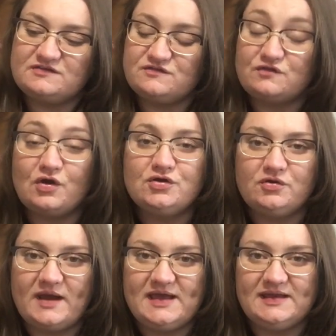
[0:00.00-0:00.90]
is so
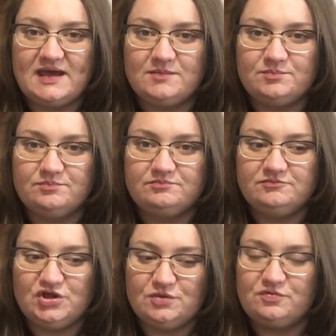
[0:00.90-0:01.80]
great at
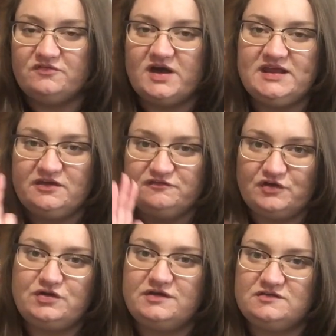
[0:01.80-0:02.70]
providing a
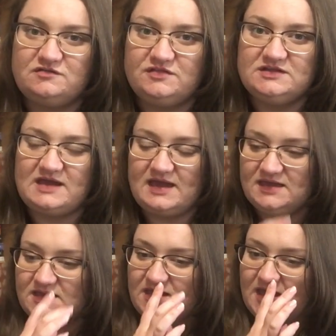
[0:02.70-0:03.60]
focus for the day,
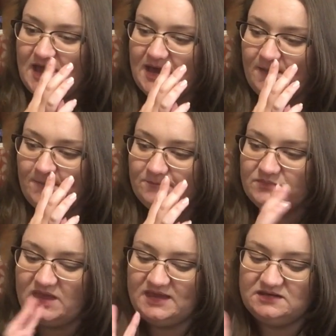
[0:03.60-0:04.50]

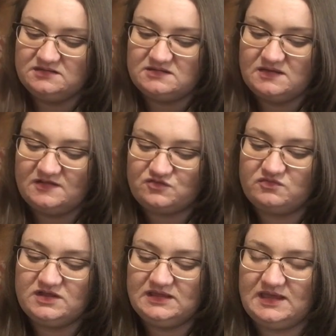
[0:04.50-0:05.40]
and it's
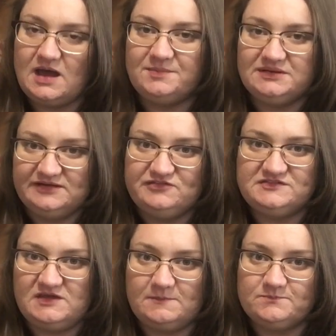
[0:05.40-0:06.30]
really
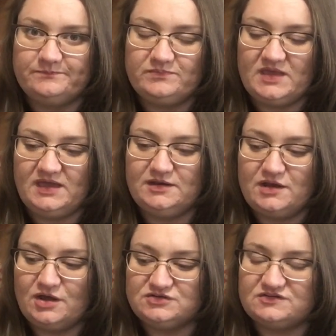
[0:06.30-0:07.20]
uplifting in
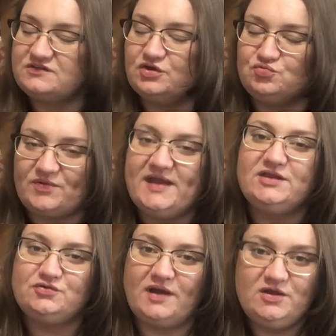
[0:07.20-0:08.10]
just a
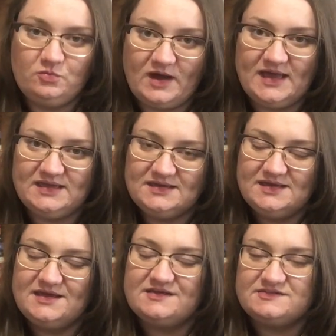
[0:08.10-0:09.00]
great way.
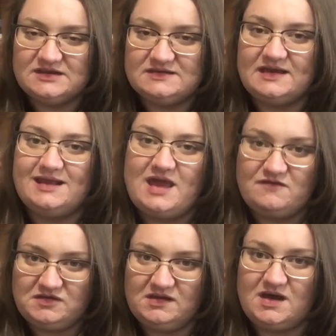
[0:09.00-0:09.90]
Sitting down,
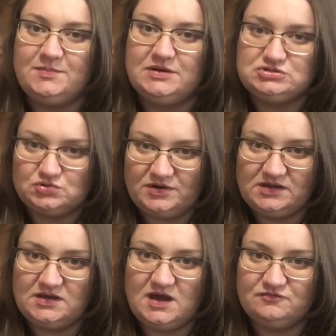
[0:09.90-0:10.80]
having a cuppa, drawing
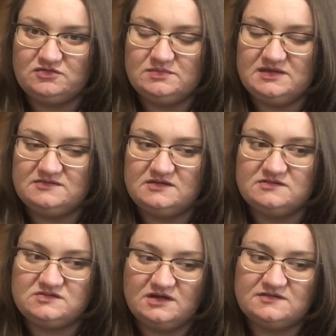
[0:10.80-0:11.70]
a card from this
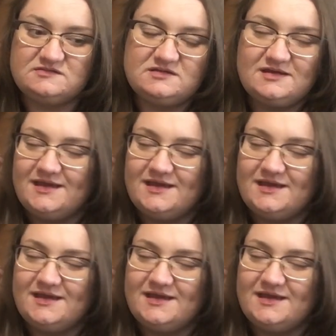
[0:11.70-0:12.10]
is just